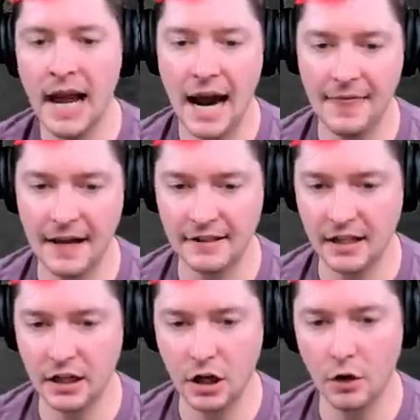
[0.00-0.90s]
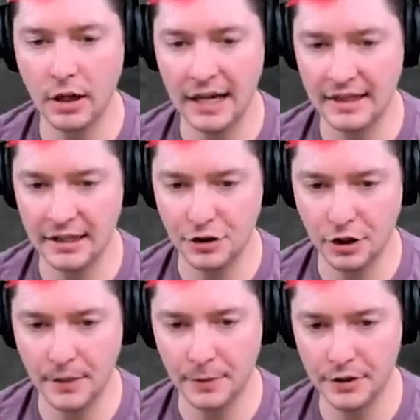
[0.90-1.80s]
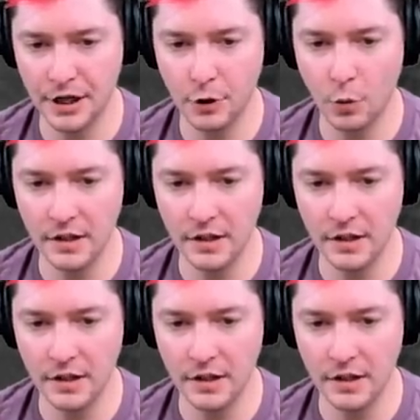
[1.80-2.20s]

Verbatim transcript: and that's going to go like this you're going to put down